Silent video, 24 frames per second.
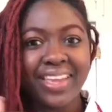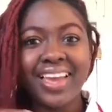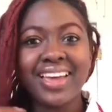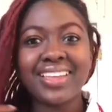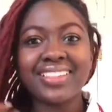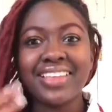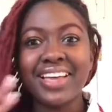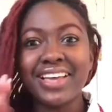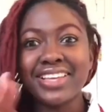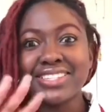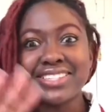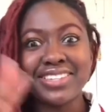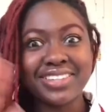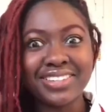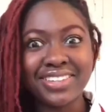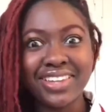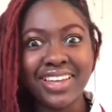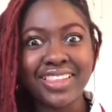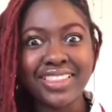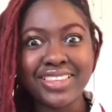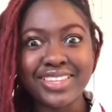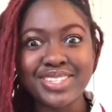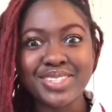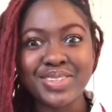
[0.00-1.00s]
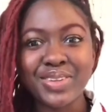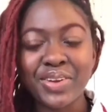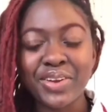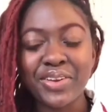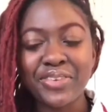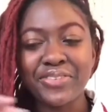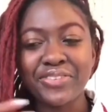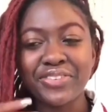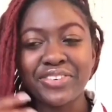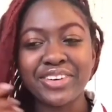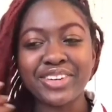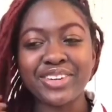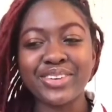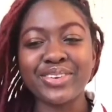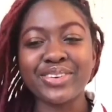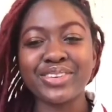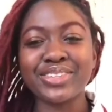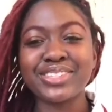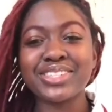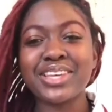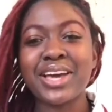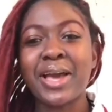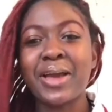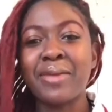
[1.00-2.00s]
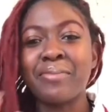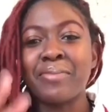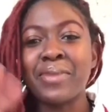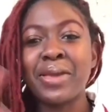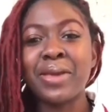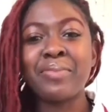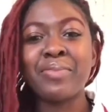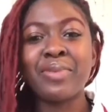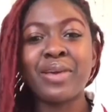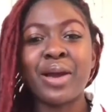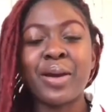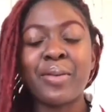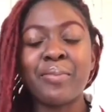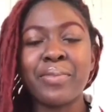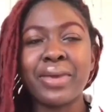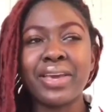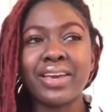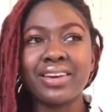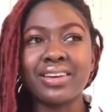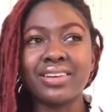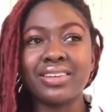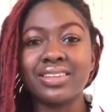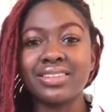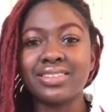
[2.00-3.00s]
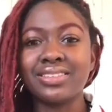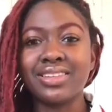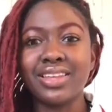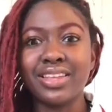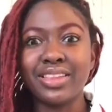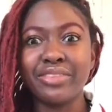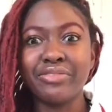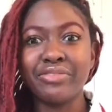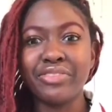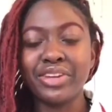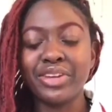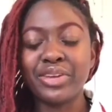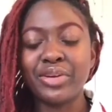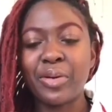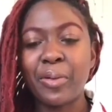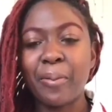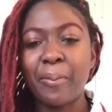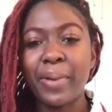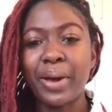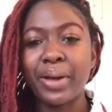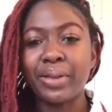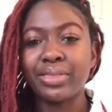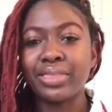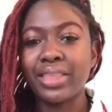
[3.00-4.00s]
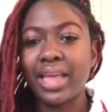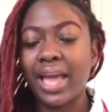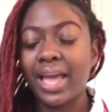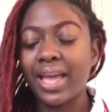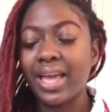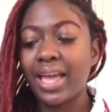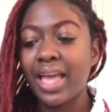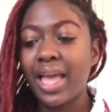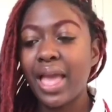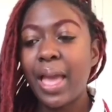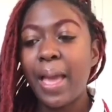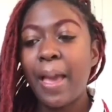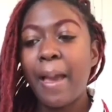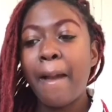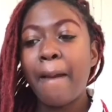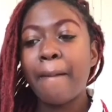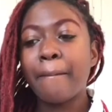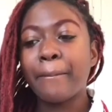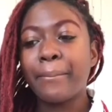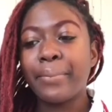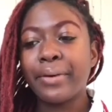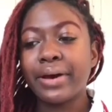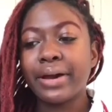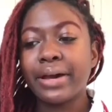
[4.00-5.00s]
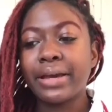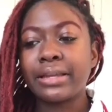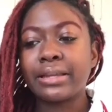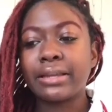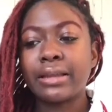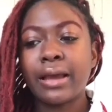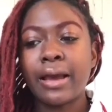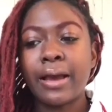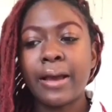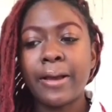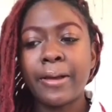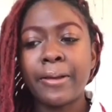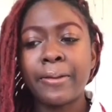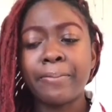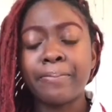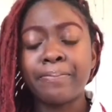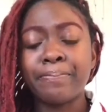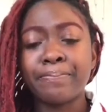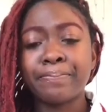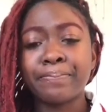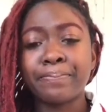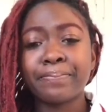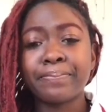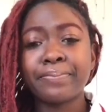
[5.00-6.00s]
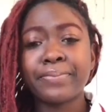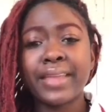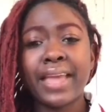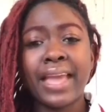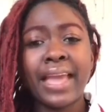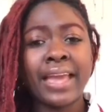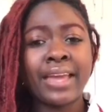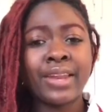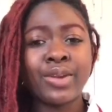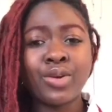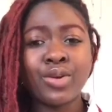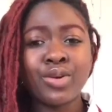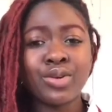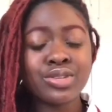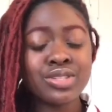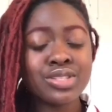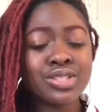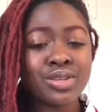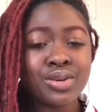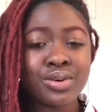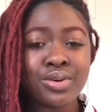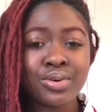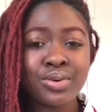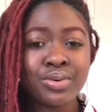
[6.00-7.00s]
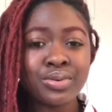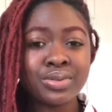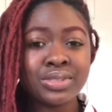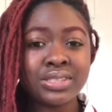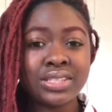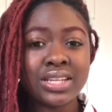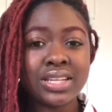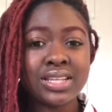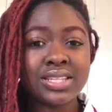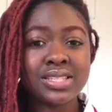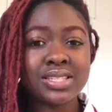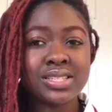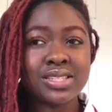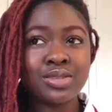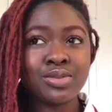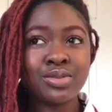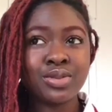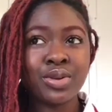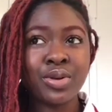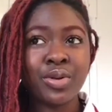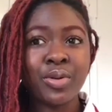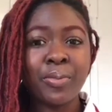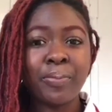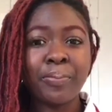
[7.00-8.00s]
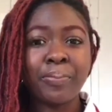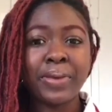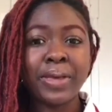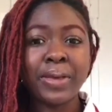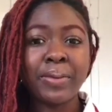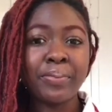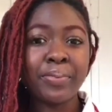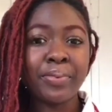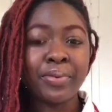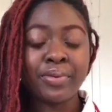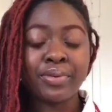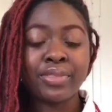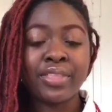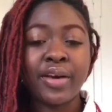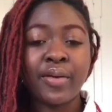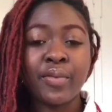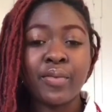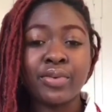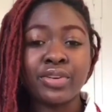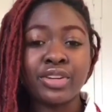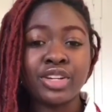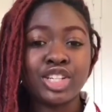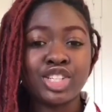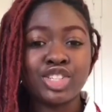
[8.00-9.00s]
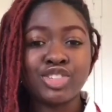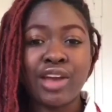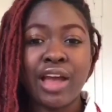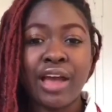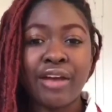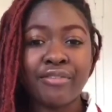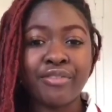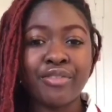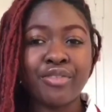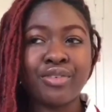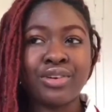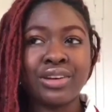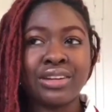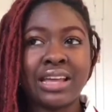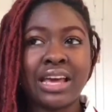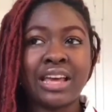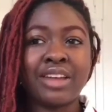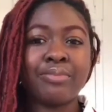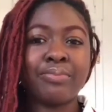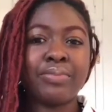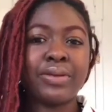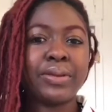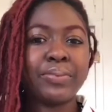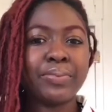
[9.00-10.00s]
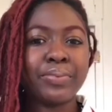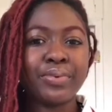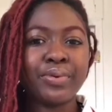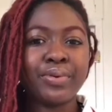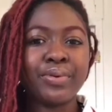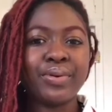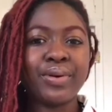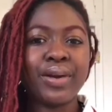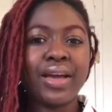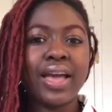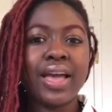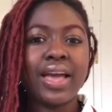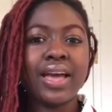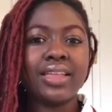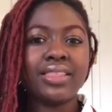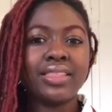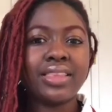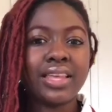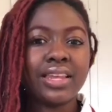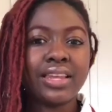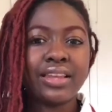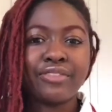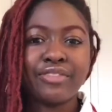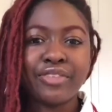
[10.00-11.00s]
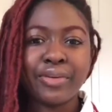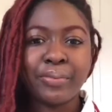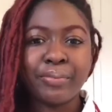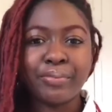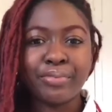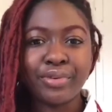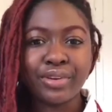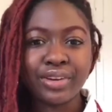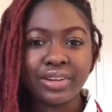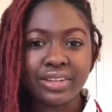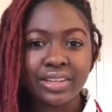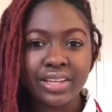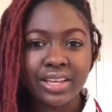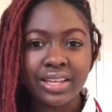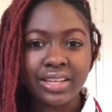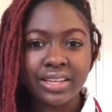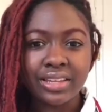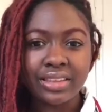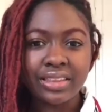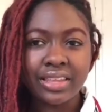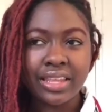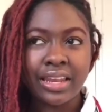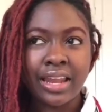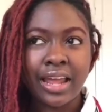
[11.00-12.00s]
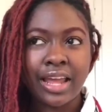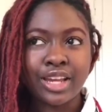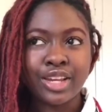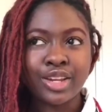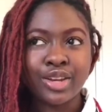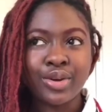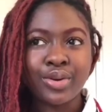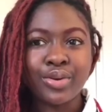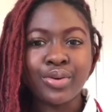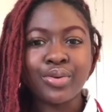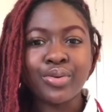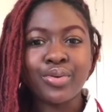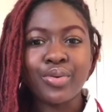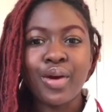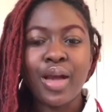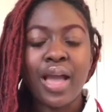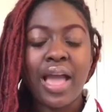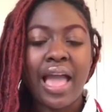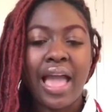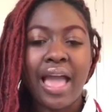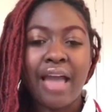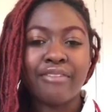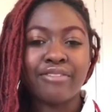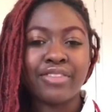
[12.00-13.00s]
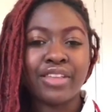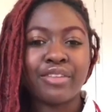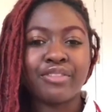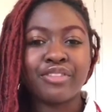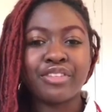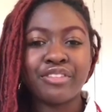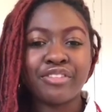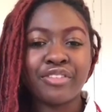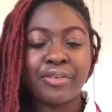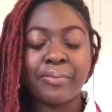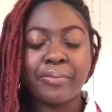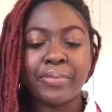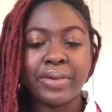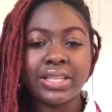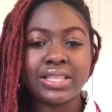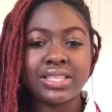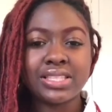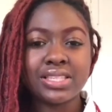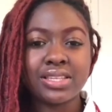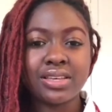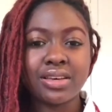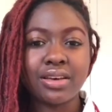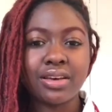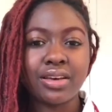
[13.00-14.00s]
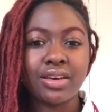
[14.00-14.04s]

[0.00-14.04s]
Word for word: That's another story for a long time. Maybe I'll make another video about that. But, um, and also just you know people that want to travel a lot of people that live in brooklyn that i know have never even been to